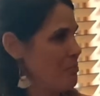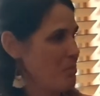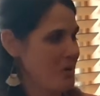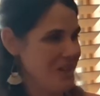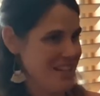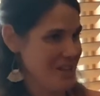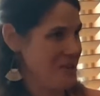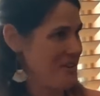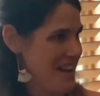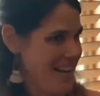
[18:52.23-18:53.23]
putting
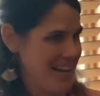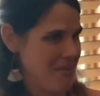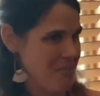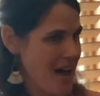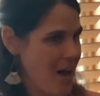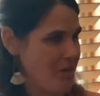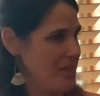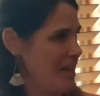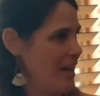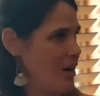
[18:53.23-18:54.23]
your name out
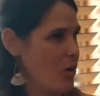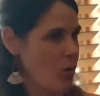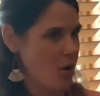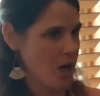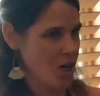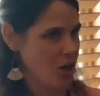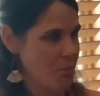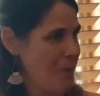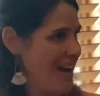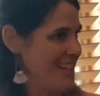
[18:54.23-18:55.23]
there or
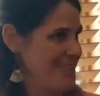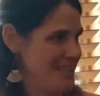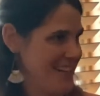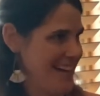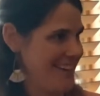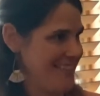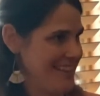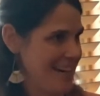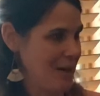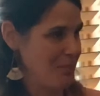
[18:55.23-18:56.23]
your passion out
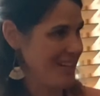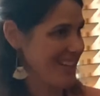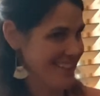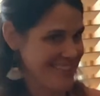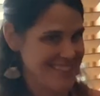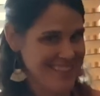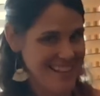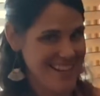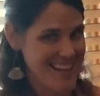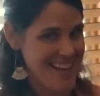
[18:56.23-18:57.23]
there, because
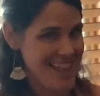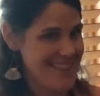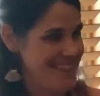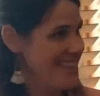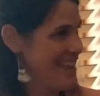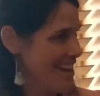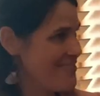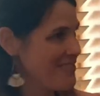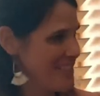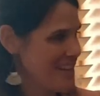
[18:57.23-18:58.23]

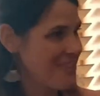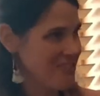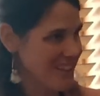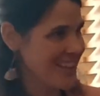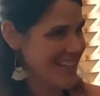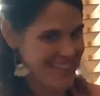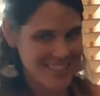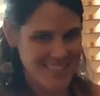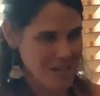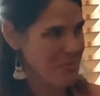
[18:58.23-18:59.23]
there really
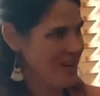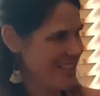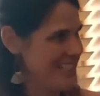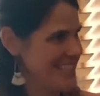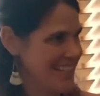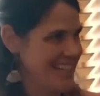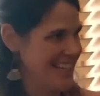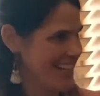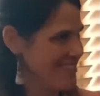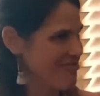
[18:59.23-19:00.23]
is someone
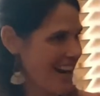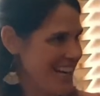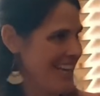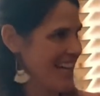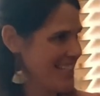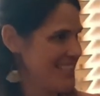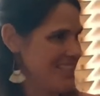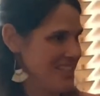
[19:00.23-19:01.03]
sitting right next to